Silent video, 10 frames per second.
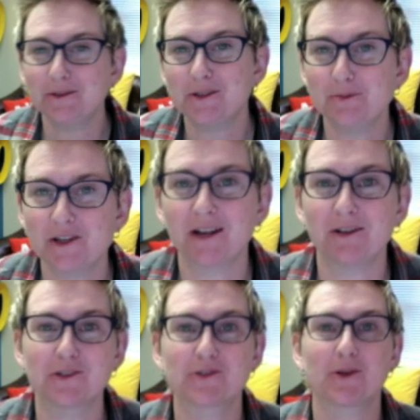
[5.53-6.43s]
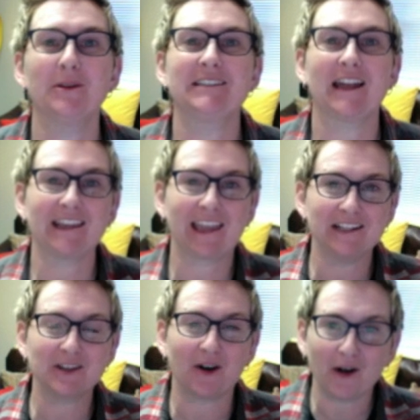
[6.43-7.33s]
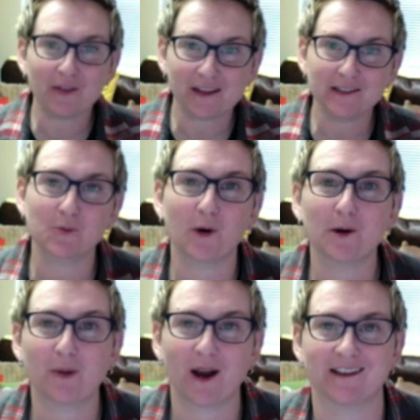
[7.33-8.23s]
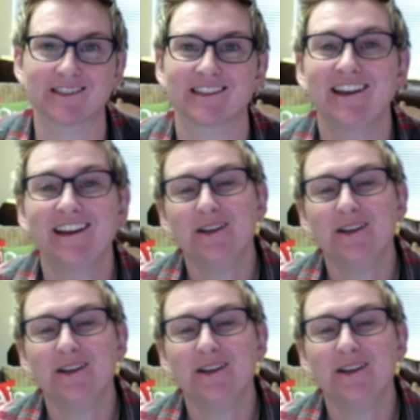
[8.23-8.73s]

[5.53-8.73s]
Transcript: a YouTube channel solely dedicated to all things WordPress.